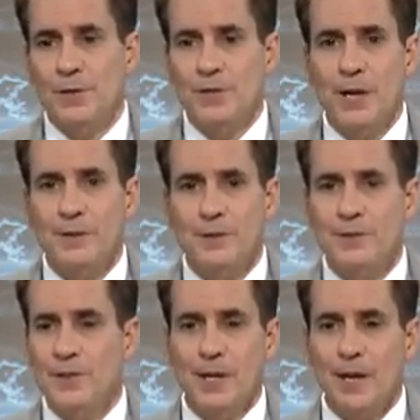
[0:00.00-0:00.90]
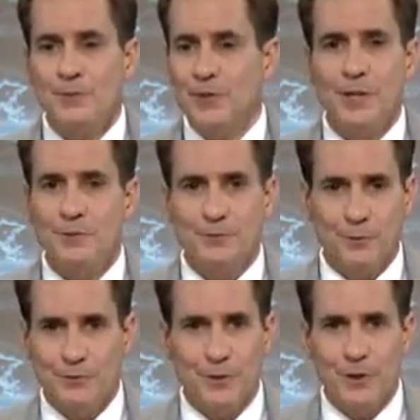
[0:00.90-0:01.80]
He's not outside the
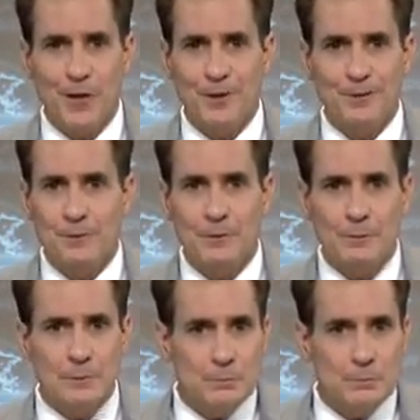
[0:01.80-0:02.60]
fold of the alliance.